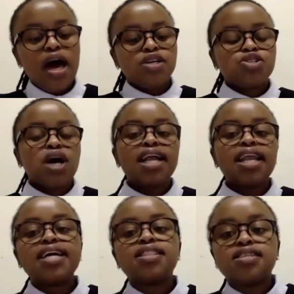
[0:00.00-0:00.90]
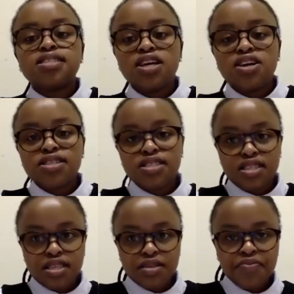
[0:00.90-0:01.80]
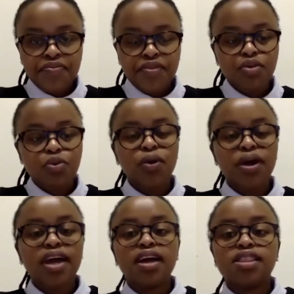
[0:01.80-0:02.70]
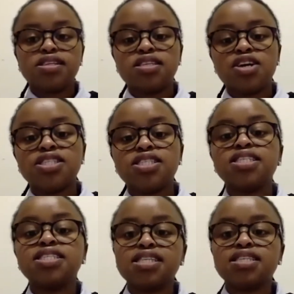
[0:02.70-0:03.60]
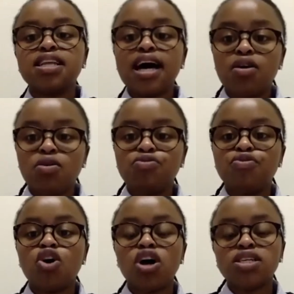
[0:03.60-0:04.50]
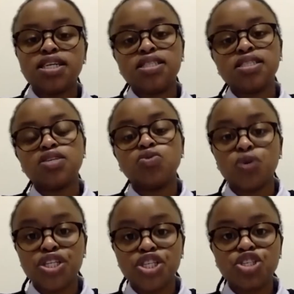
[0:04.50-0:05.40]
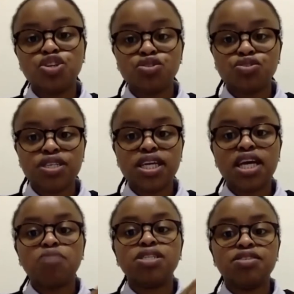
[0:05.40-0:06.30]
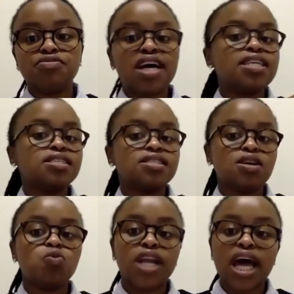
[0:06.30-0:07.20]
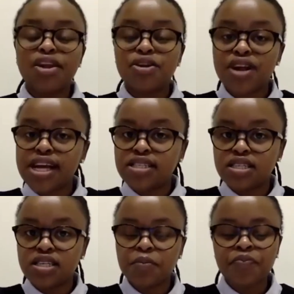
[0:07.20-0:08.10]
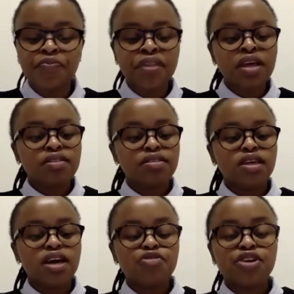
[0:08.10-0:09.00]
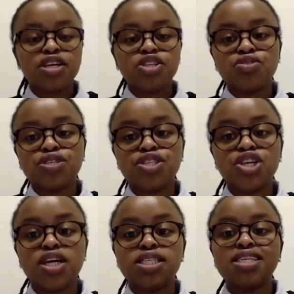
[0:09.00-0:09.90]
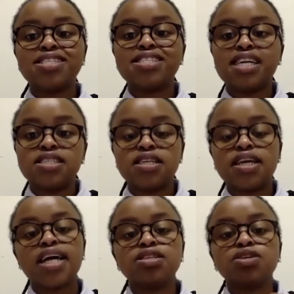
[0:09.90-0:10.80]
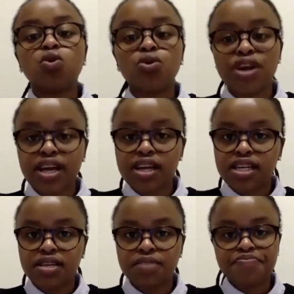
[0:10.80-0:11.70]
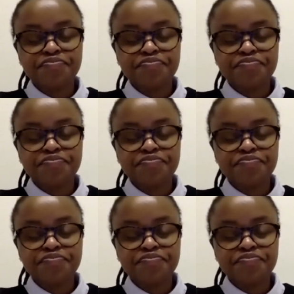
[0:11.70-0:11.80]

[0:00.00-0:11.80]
So unlike the CRC, where the CRC does allow for contexts in which children can be defined as someone under 18, the African Children's Charter states that categorically